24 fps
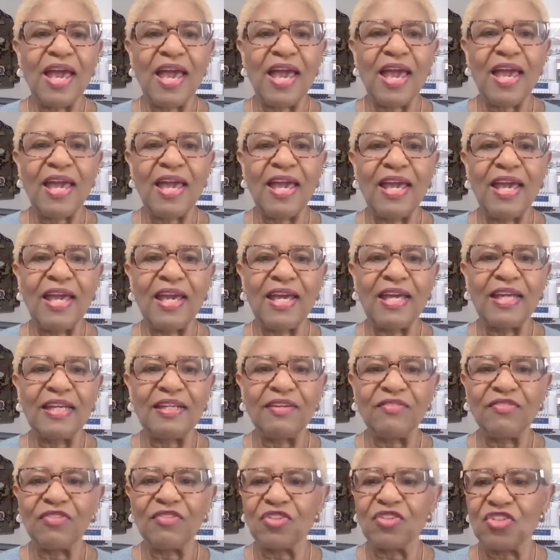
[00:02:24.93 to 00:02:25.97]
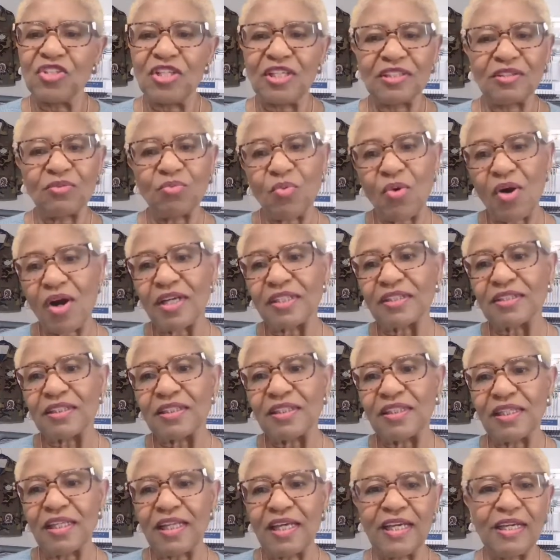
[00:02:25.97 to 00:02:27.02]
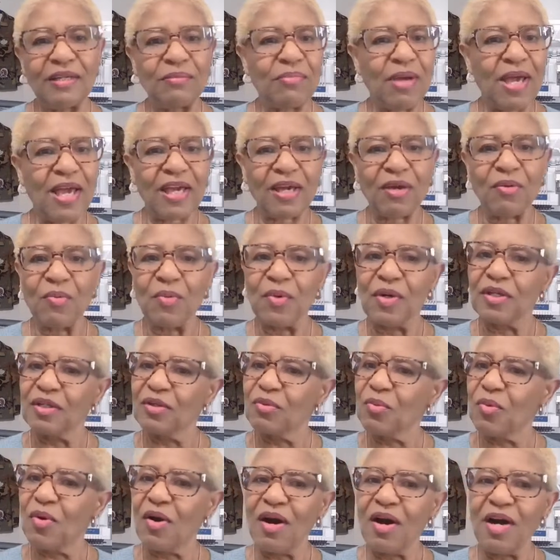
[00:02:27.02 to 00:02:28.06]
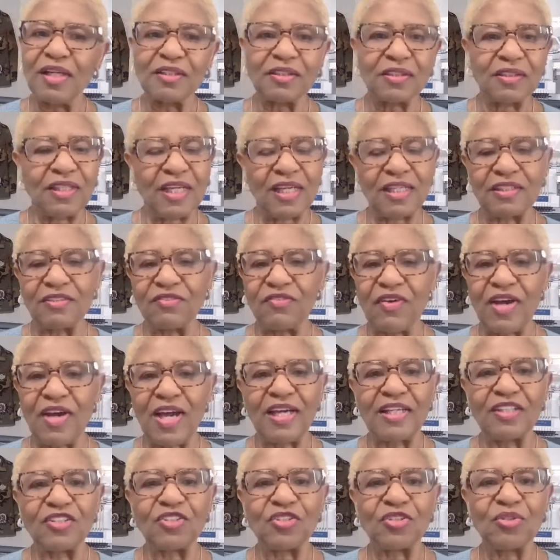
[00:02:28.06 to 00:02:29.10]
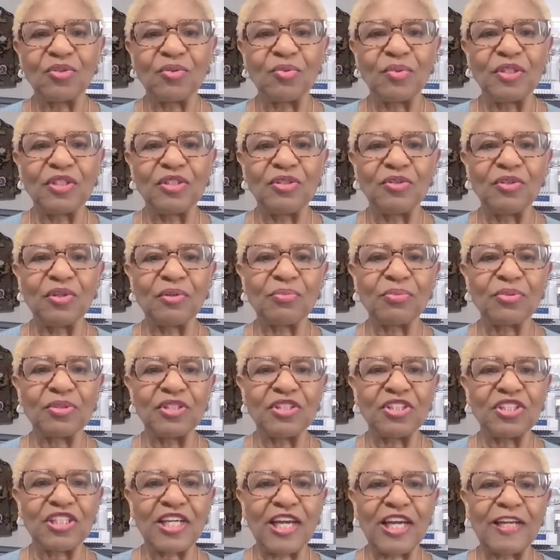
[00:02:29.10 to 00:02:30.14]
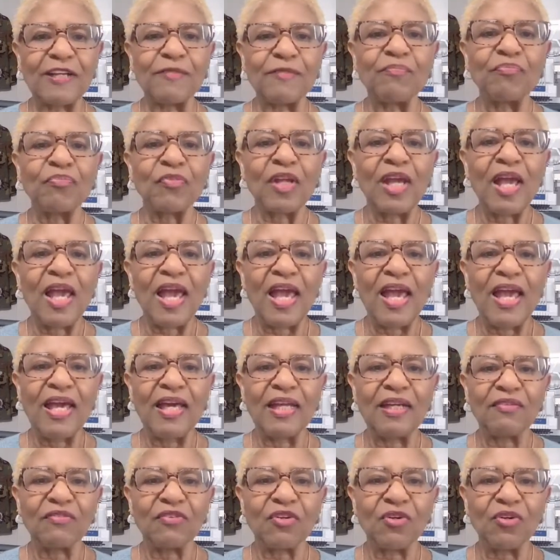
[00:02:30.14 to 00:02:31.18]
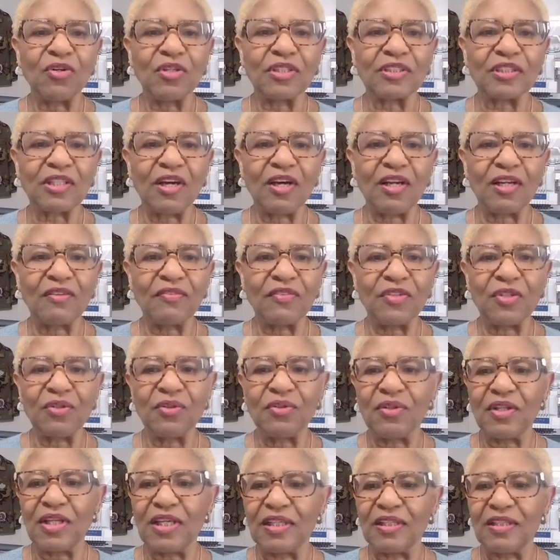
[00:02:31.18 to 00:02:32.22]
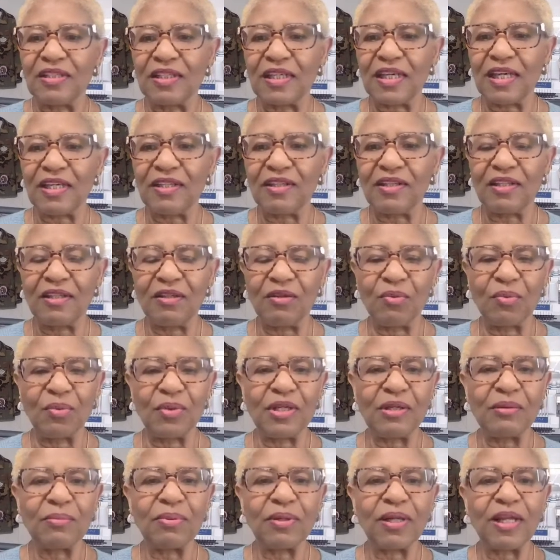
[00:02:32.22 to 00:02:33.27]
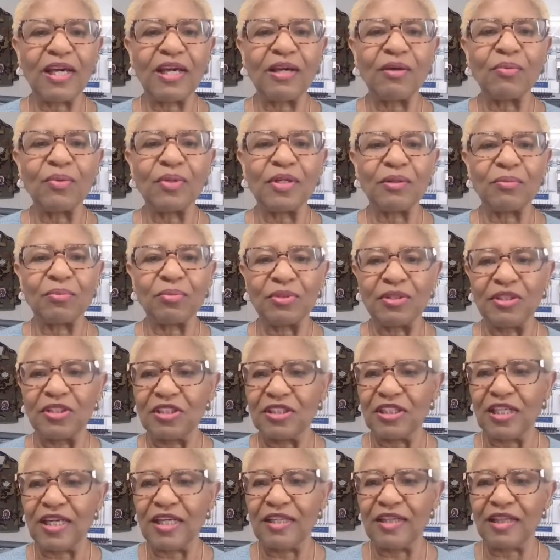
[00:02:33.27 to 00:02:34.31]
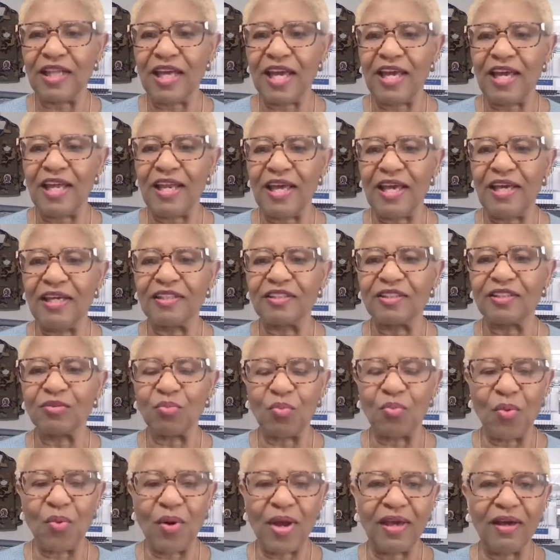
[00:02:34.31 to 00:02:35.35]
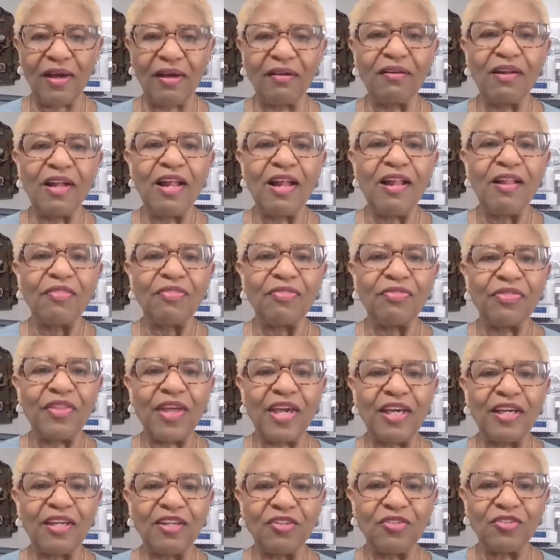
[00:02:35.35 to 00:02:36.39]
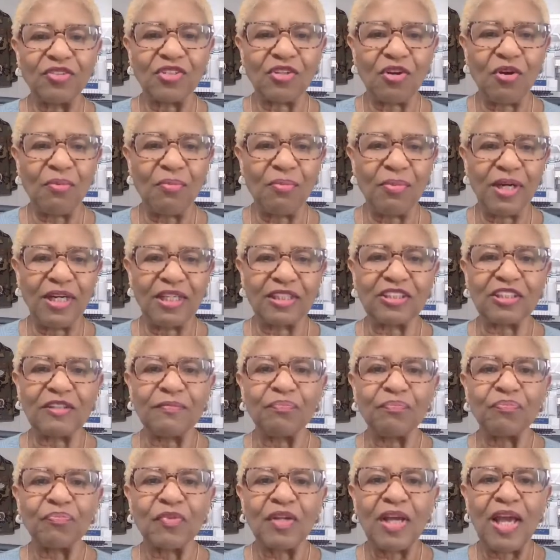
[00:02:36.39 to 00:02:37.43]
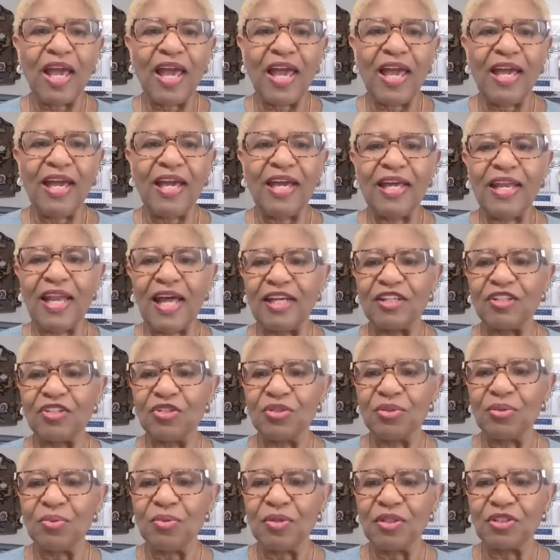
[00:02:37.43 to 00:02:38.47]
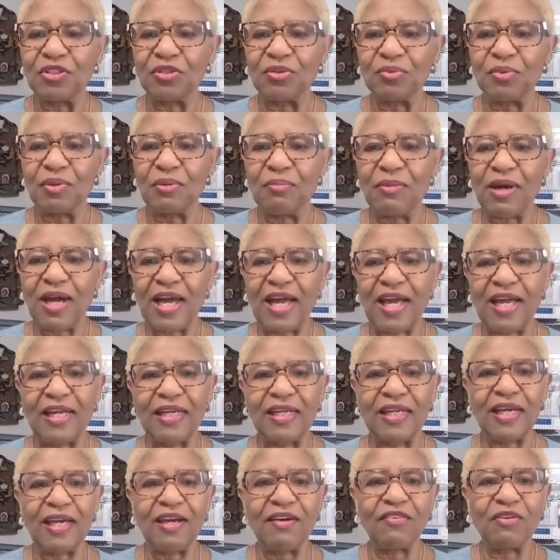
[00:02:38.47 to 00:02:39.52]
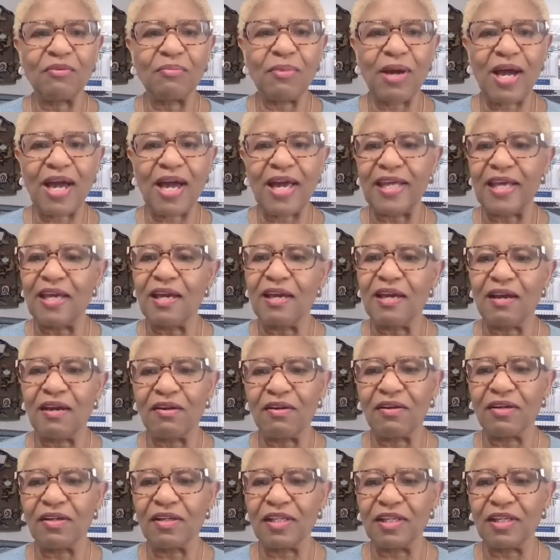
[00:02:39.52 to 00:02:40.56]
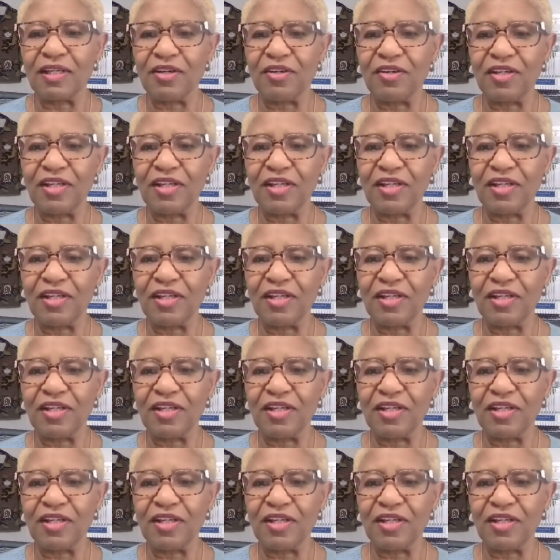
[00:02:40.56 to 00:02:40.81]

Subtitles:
And if you're just watching, laid back and want to watch, that's fine too. We do appreciate it. And of course, all of you that look at the replay, we appreciate that as well. Thank you so much. And I do want to remind everybody early